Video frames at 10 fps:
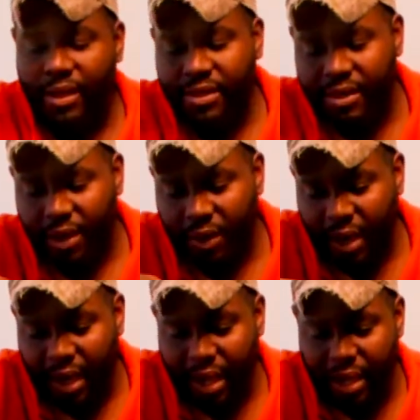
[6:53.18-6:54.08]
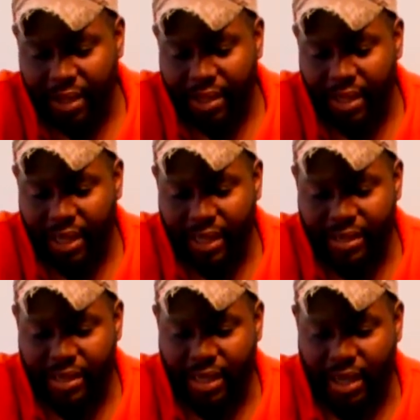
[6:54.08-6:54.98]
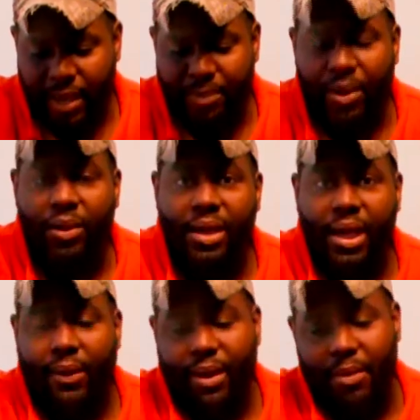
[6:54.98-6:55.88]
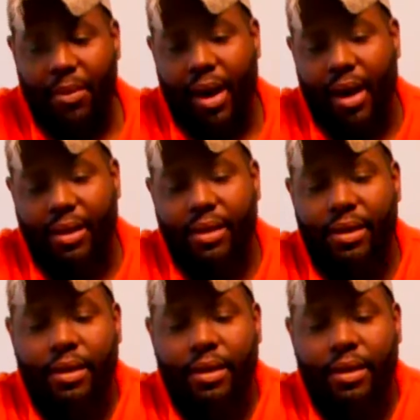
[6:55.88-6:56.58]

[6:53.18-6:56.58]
So then I did a bolt carrier mod.